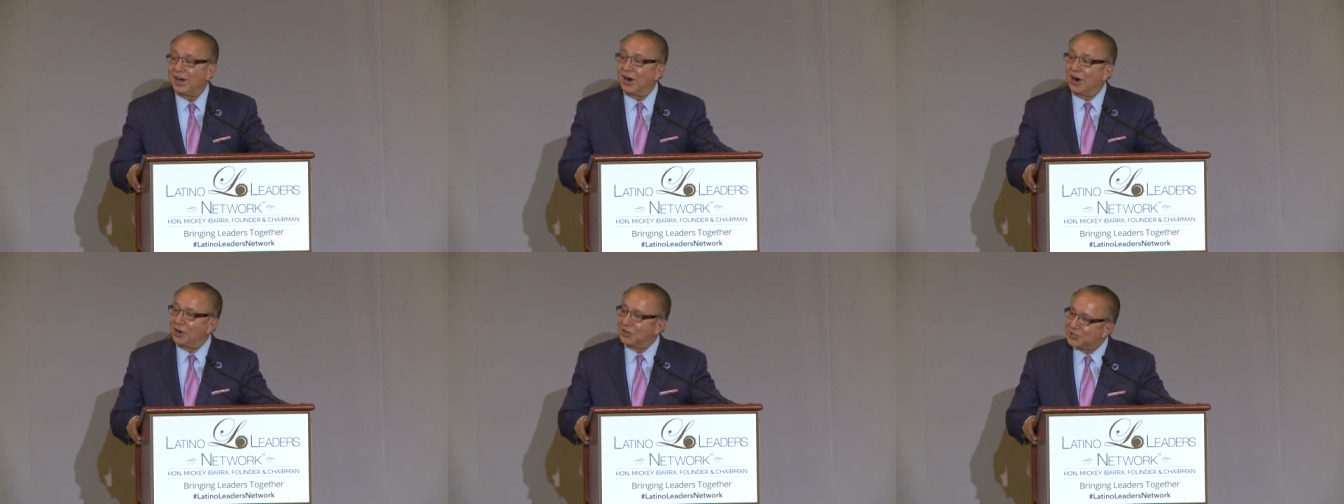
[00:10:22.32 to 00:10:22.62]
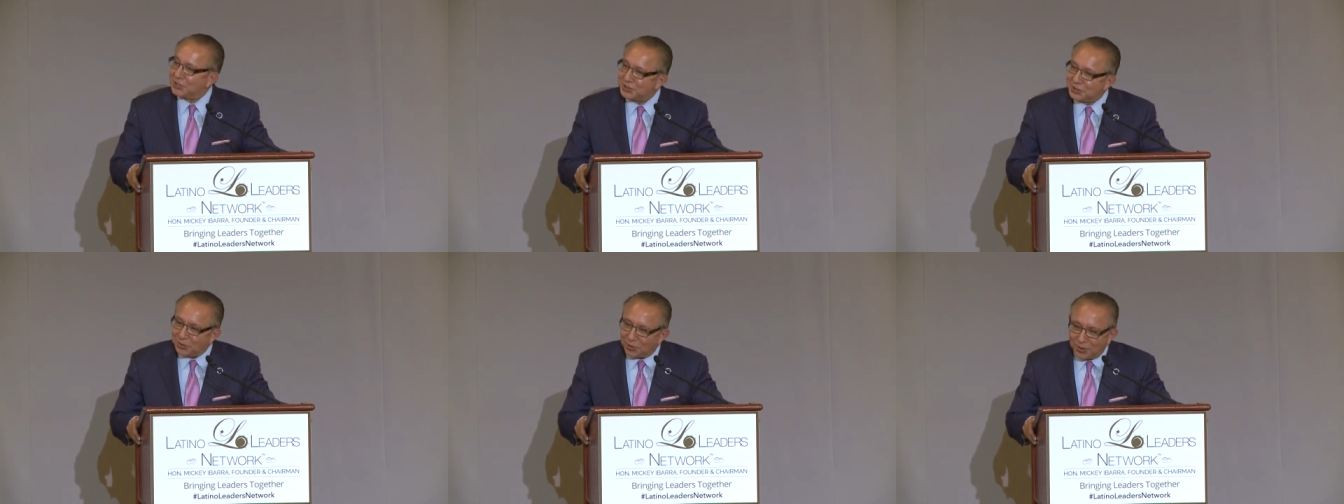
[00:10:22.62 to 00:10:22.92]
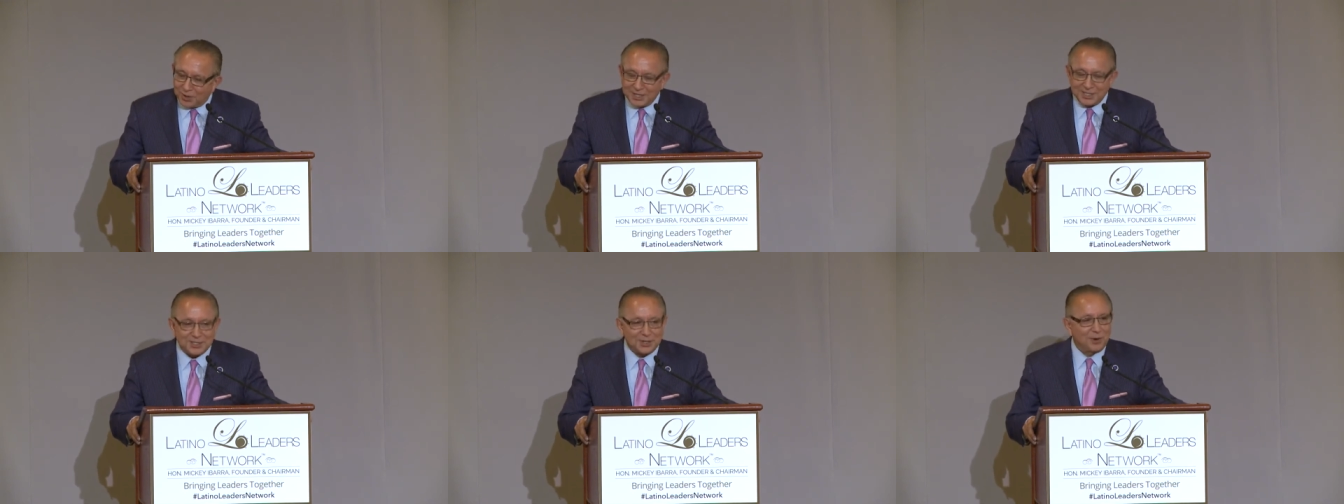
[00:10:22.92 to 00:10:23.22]
Our
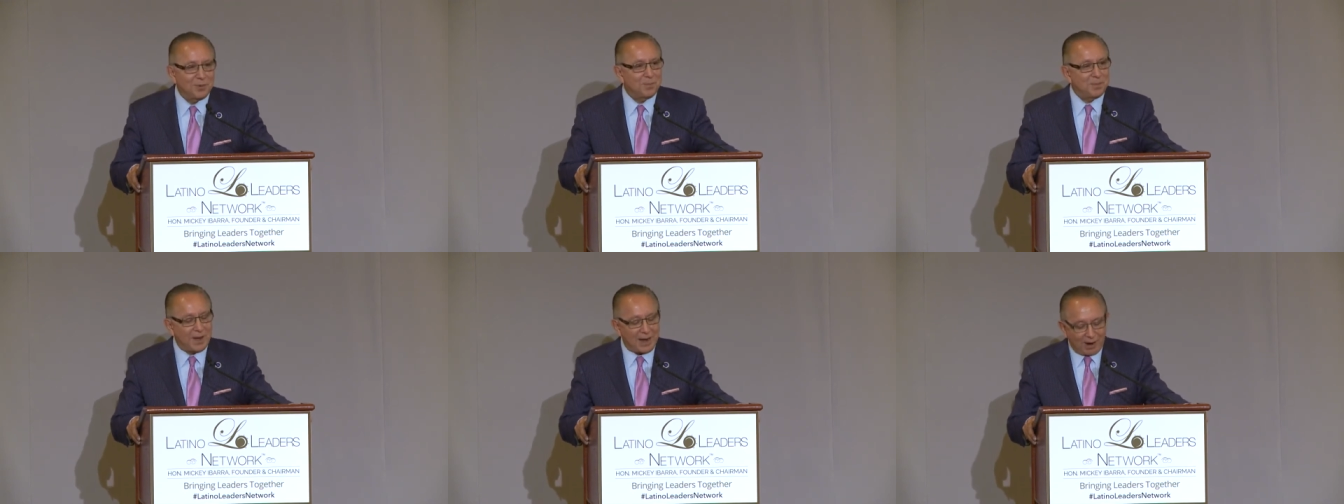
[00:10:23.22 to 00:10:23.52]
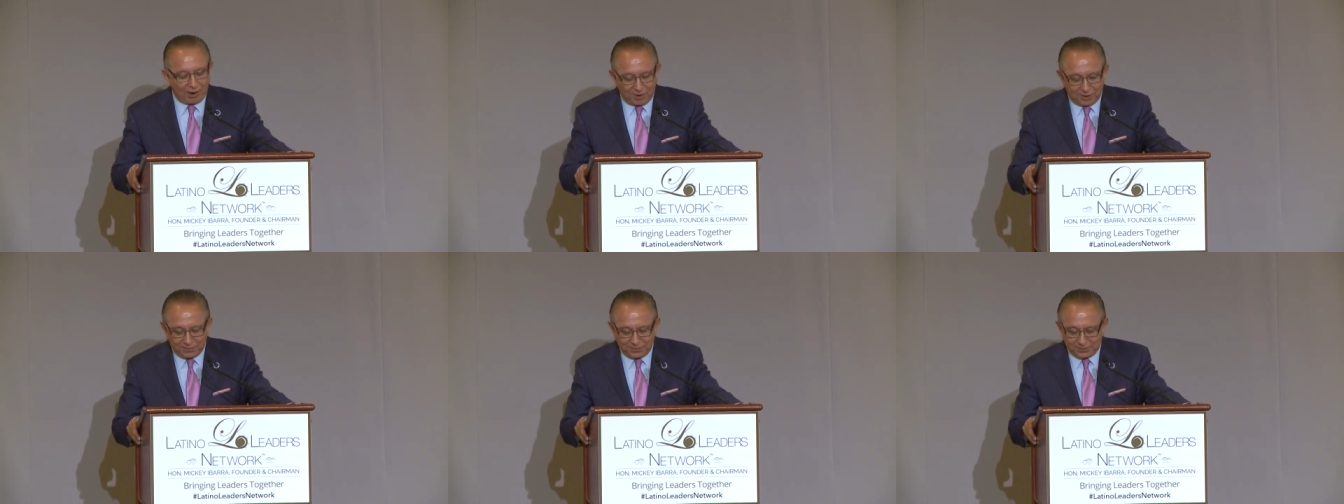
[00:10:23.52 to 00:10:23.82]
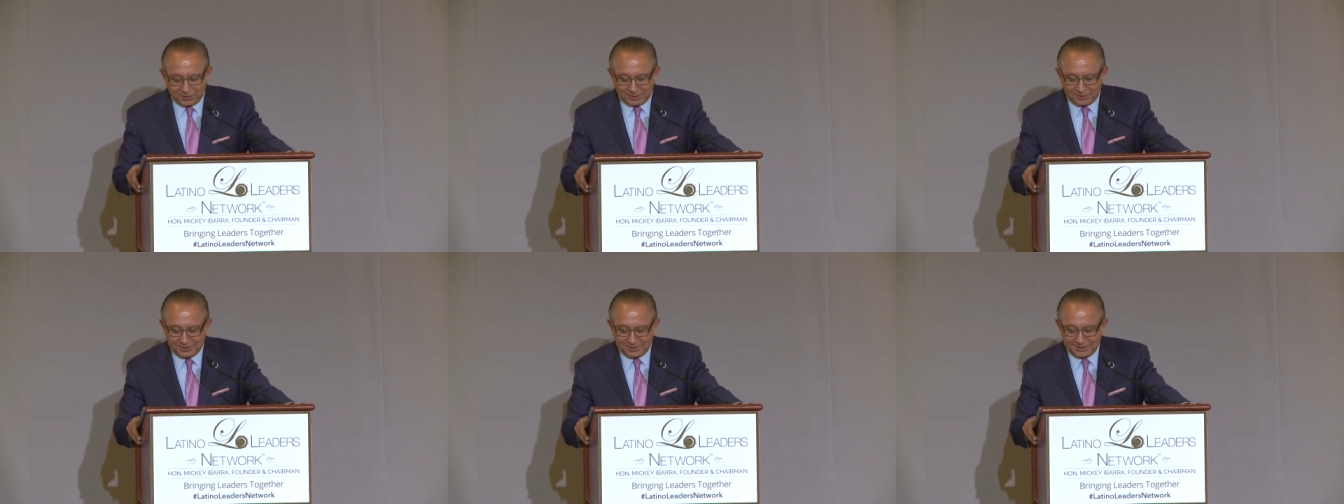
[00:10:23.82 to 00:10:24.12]
stories are
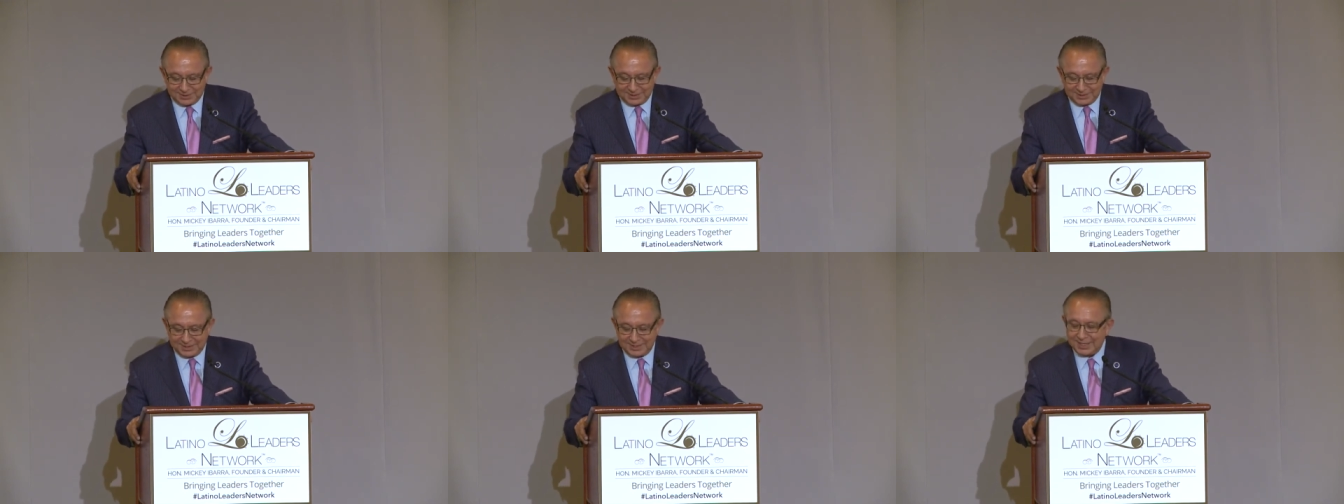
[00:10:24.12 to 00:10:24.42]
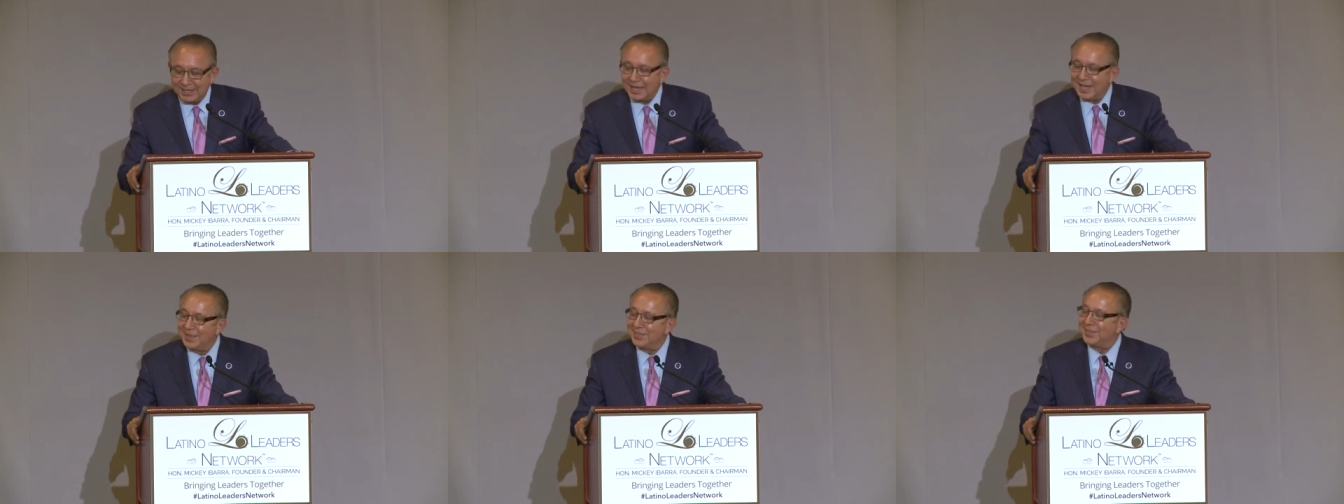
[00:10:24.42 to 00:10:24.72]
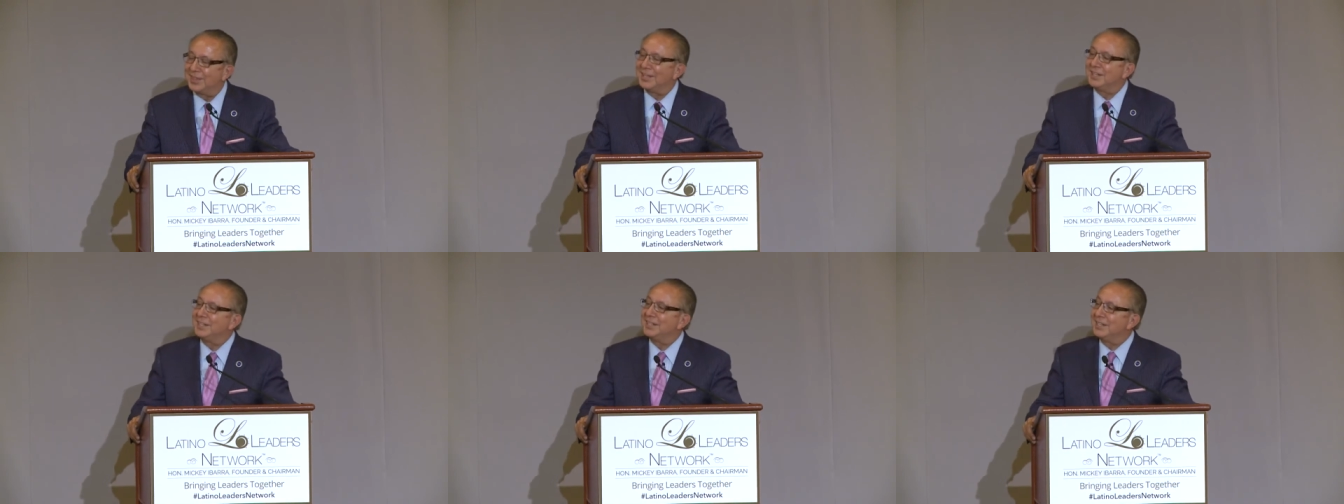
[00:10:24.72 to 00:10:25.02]
powerful and
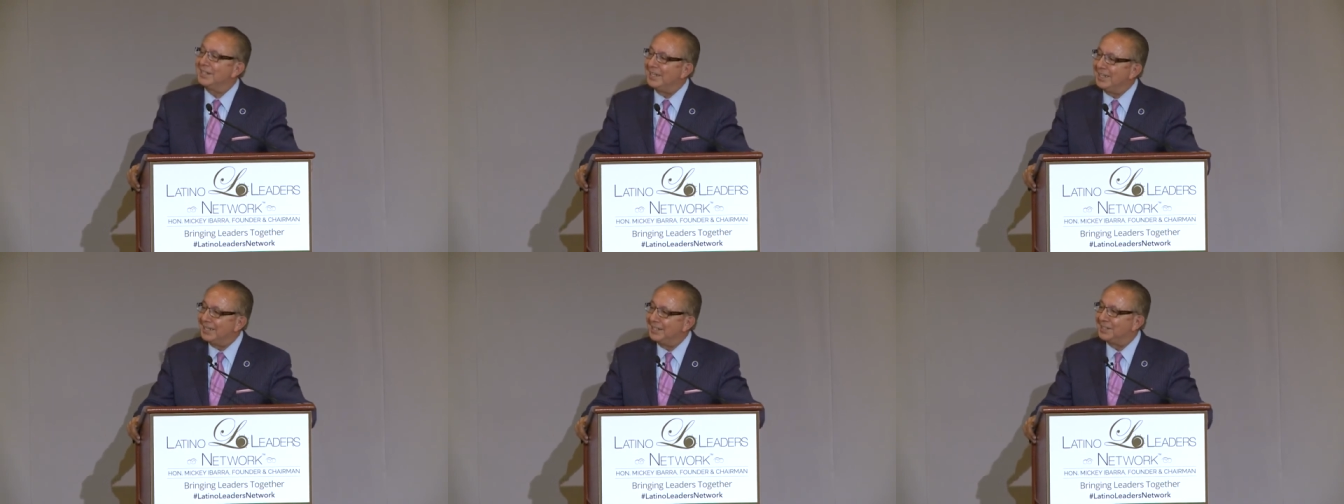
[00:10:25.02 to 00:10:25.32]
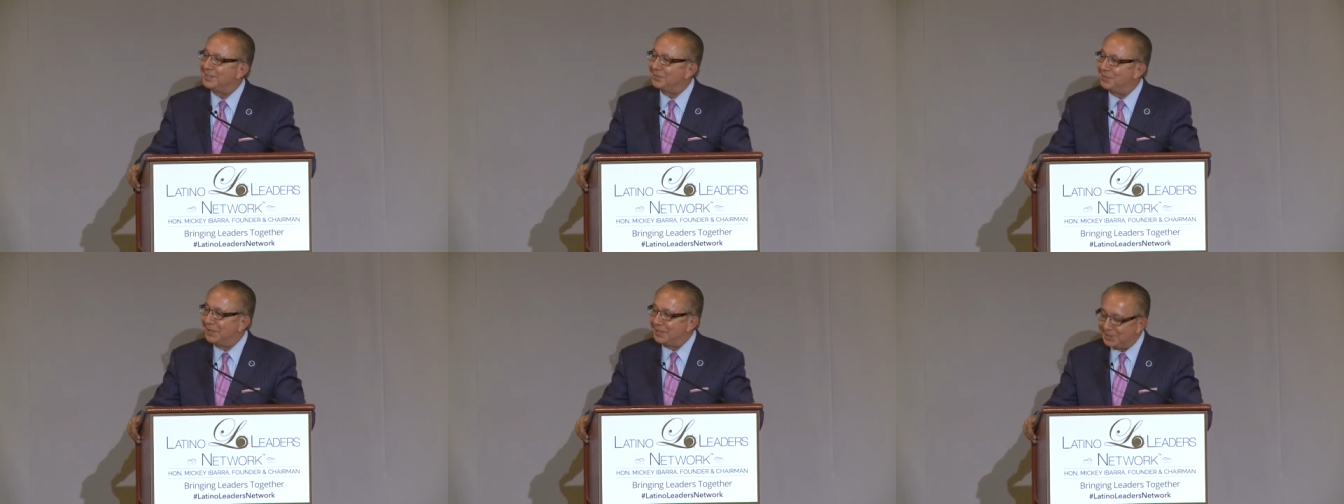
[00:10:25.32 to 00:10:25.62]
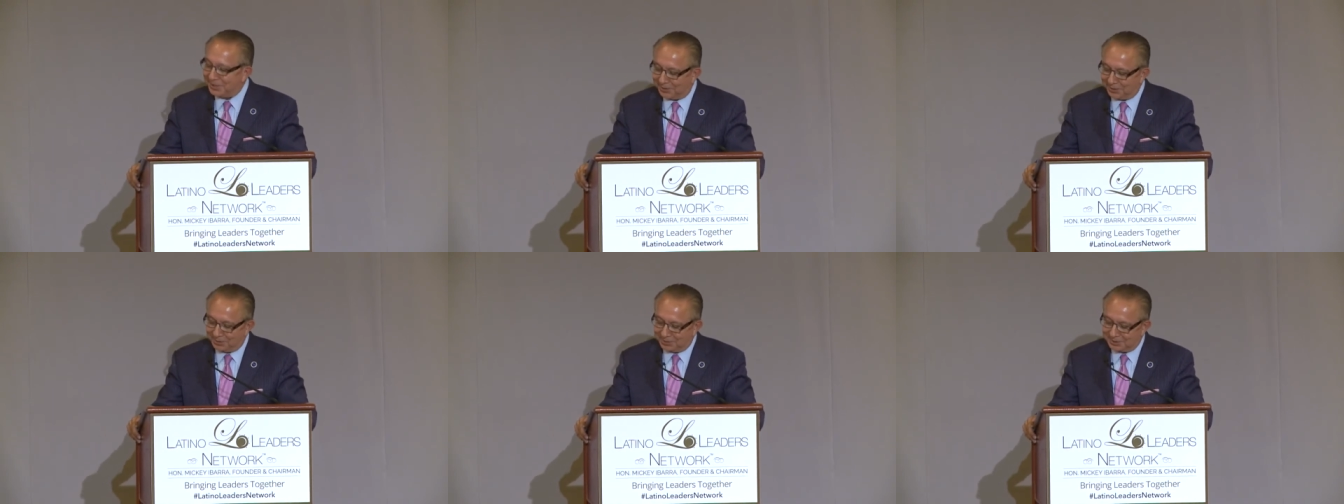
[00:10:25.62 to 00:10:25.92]
they need to be
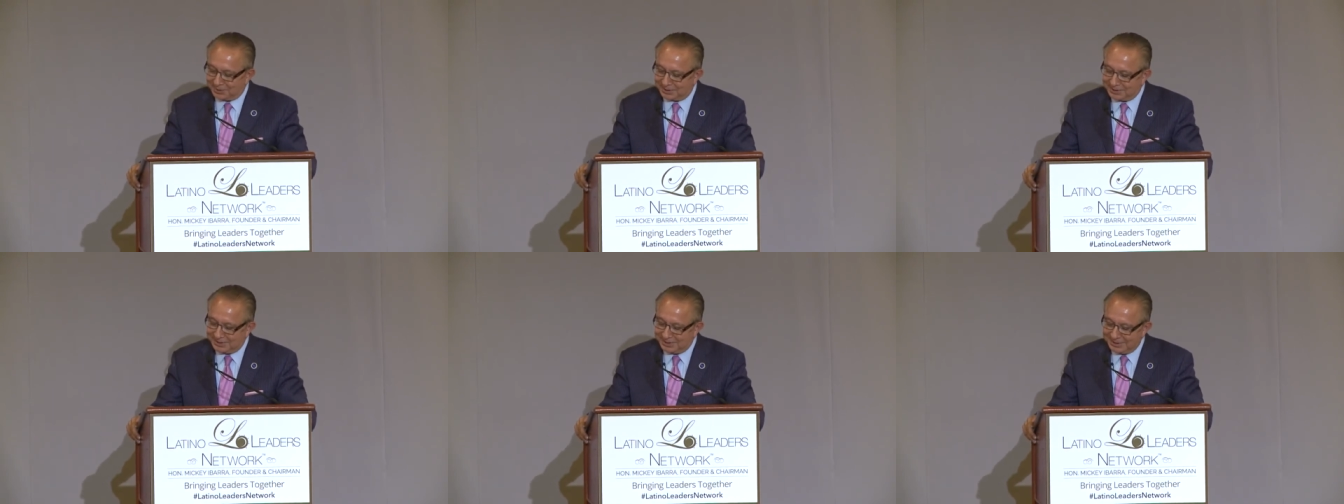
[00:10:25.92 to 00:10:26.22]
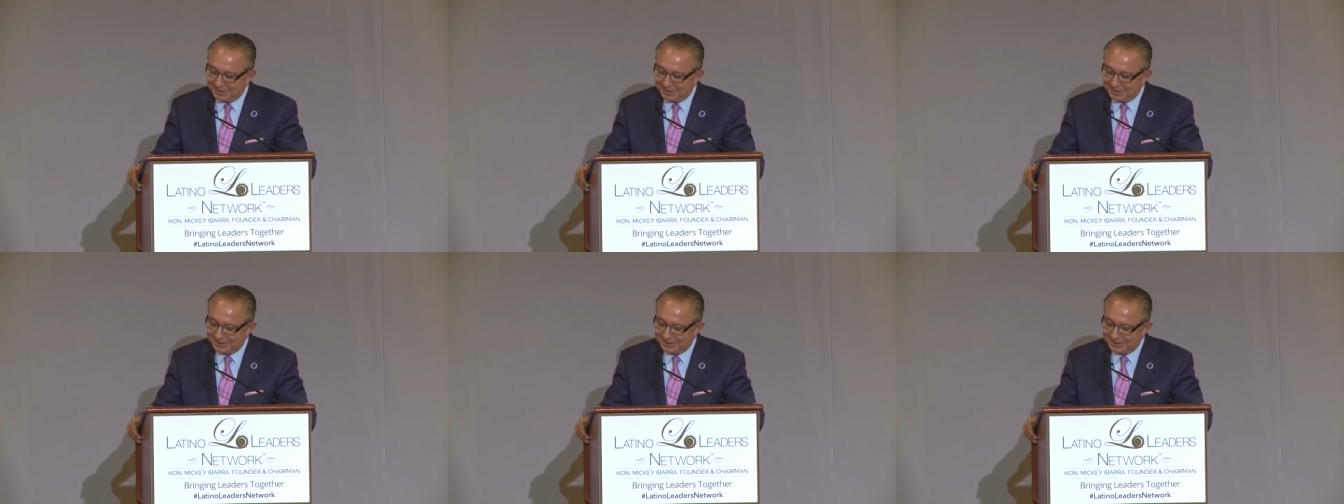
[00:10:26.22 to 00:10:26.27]
told.